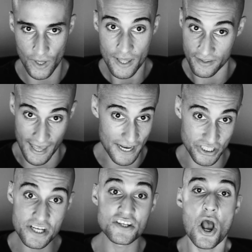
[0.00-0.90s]
The catch
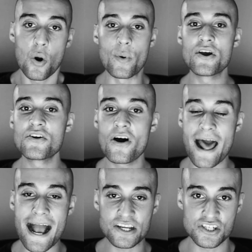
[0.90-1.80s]
is, we are not
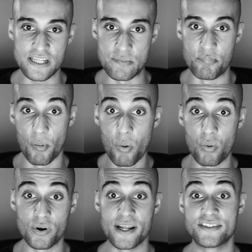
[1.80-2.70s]
actually
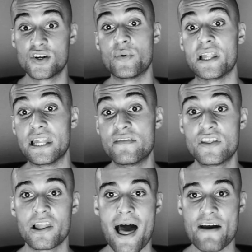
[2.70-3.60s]
born until we live
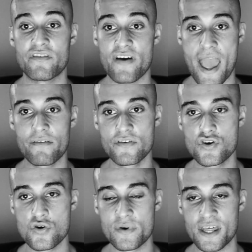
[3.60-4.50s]
the life of every
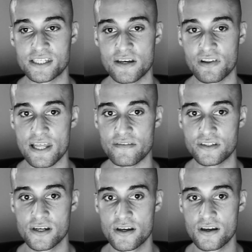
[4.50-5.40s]
human that has ever lived.
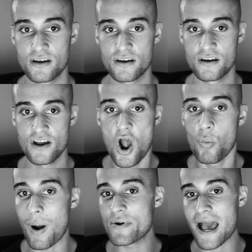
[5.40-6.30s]

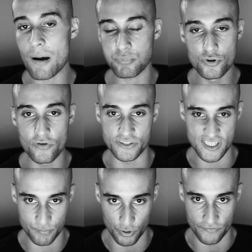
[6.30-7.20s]
While we can't prove or
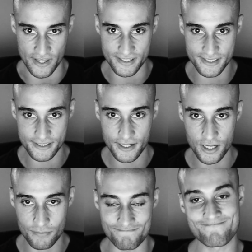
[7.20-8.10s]
disprove this,
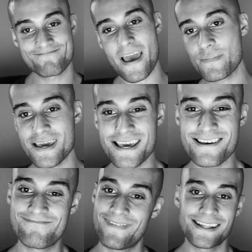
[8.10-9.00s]
maybe
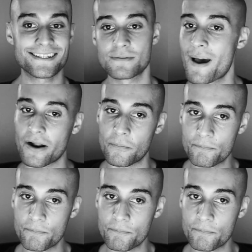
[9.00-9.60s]
that doesn't matter.